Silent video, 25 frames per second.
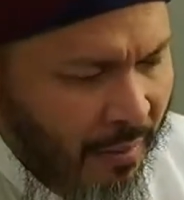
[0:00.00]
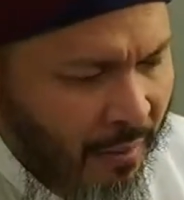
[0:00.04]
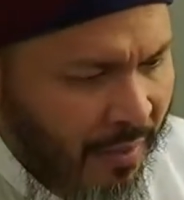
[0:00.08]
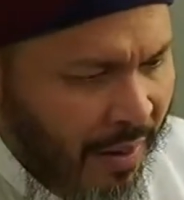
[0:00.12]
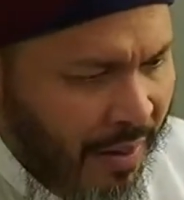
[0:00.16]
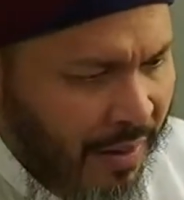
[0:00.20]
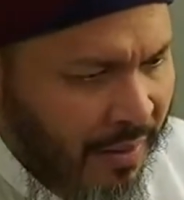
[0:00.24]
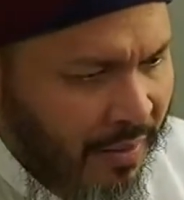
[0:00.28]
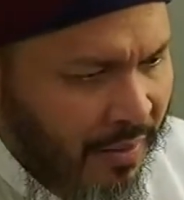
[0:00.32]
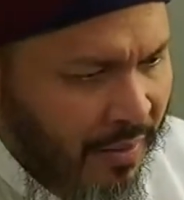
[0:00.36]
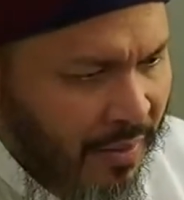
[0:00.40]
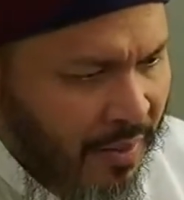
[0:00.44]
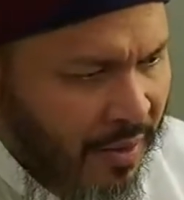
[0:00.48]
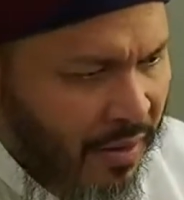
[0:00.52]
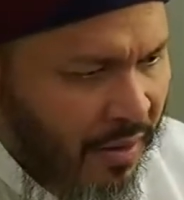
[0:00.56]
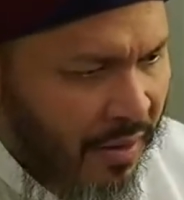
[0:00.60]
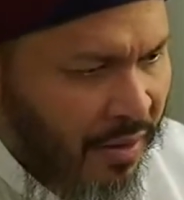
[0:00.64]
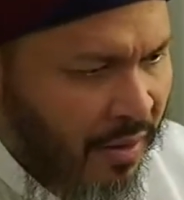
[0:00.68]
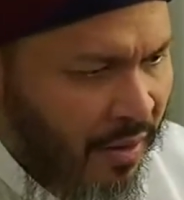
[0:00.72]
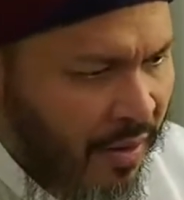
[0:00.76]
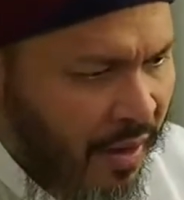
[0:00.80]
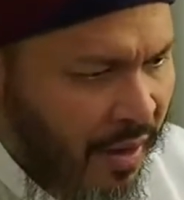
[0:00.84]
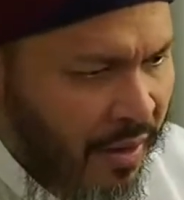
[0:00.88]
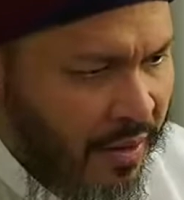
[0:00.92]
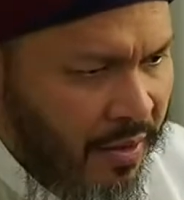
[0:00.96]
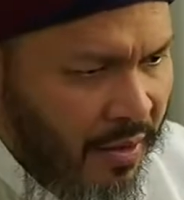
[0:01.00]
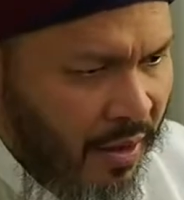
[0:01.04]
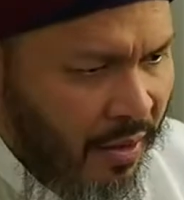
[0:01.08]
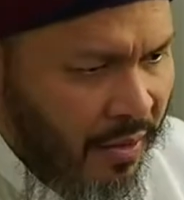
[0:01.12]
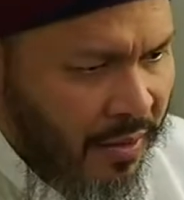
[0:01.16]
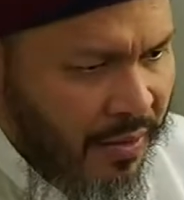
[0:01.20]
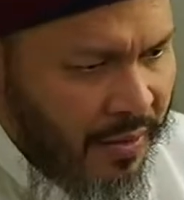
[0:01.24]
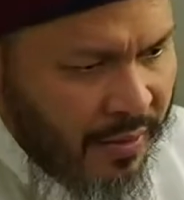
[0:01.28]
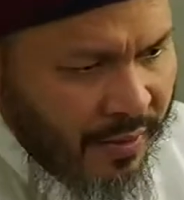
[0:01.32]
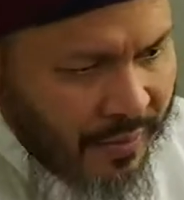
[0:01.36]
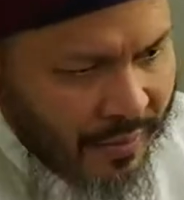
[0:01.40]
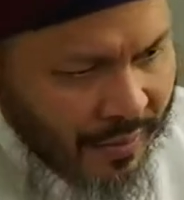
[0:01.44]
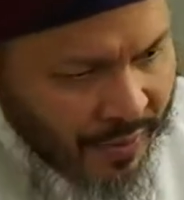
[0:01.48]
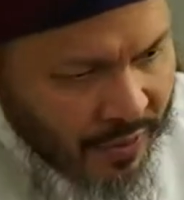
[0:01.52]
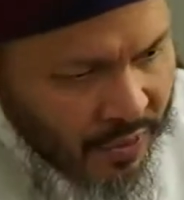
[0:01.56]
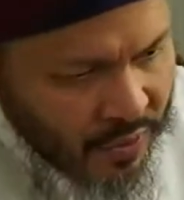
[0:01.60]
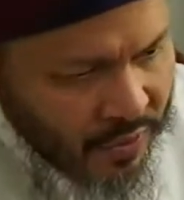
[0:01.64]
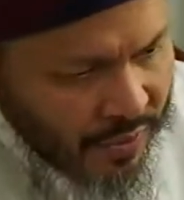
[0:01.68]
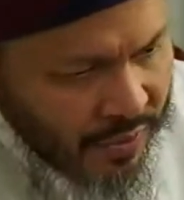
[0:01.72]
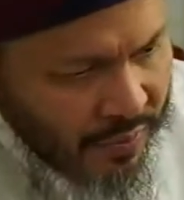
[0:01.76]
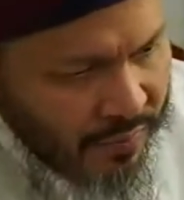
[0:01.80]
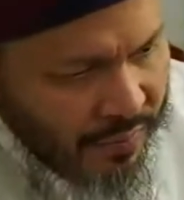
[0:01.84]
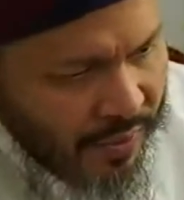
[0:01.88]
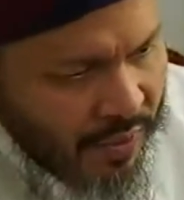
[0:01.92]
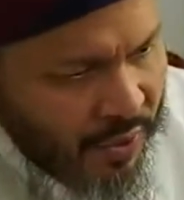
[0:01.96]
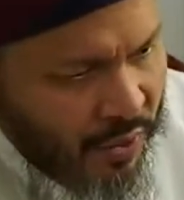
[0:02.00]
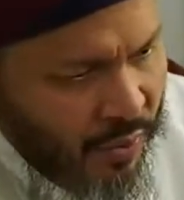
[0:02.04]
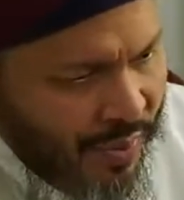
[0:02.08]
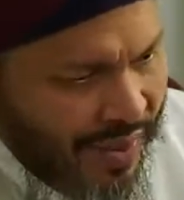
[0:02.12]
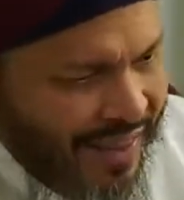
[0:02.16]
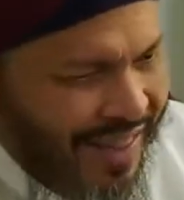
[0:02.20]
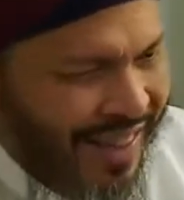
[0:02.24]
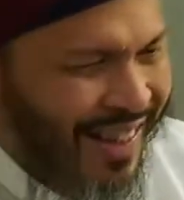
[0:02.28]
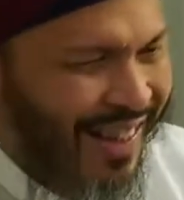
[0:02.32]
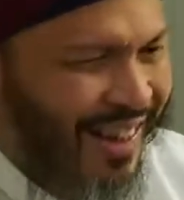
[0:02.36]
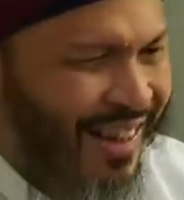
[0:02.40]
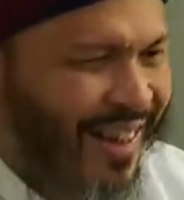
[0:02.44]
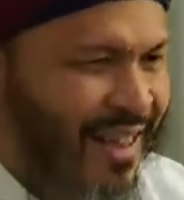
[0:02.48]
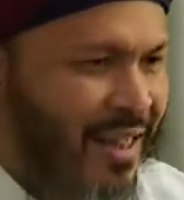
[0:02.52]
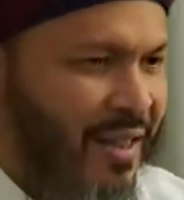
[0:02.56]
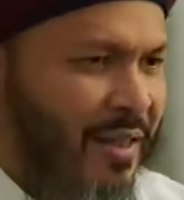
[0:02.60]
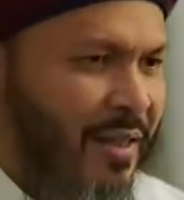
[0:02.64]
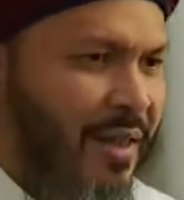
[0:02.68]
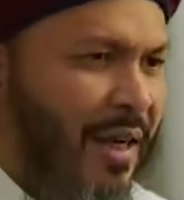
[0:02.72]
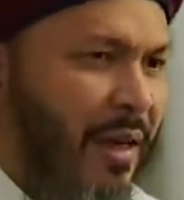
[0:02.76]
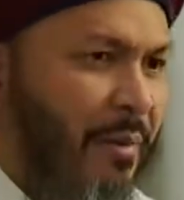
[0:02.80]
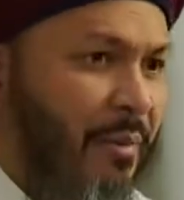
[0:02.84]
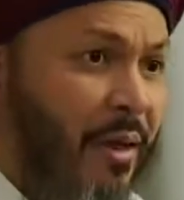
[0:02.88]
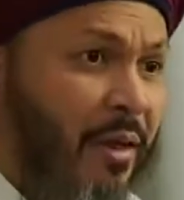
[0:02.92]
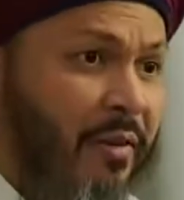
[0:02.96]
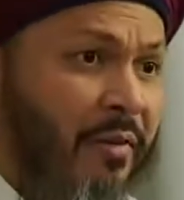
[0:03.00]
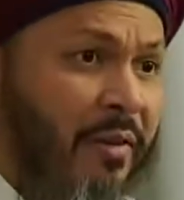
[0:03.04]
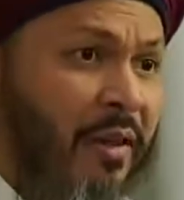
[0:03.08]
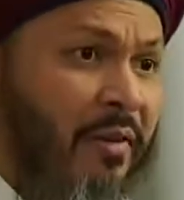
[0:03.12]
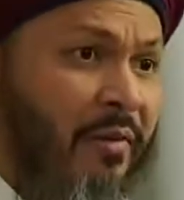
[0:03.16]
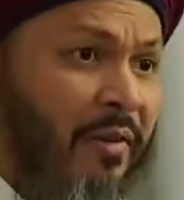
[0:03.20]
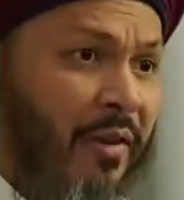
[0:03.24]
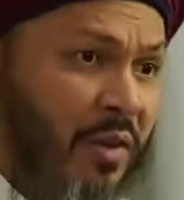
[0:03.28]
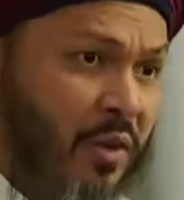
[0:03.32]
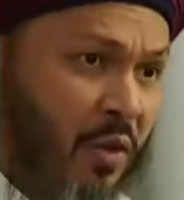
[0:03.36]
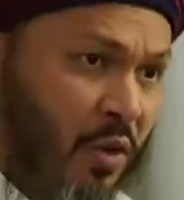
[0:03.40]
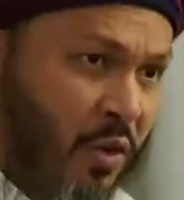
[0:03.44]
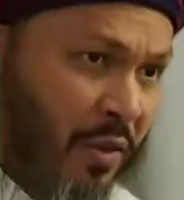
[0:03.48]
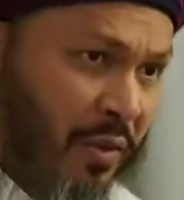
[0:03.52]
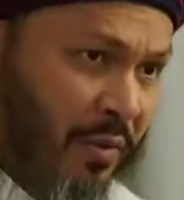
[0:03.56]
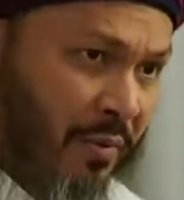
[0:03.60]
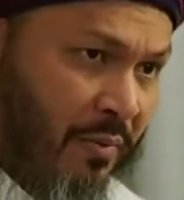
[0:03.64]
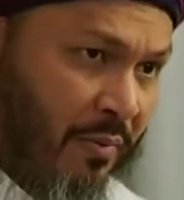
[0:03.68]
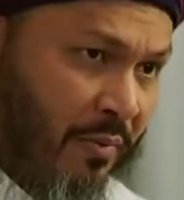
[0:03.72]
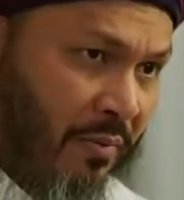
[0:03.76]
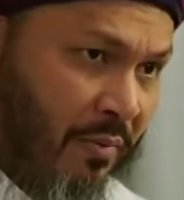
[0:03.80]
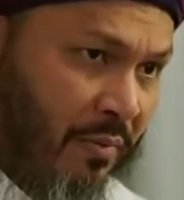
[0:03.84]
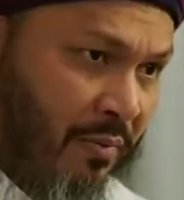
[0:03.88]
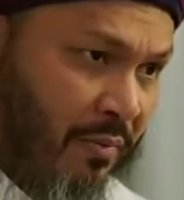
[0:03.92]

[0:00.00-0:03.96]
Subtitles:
But certain things also, I shouldn't be doing it this time, even if it's good.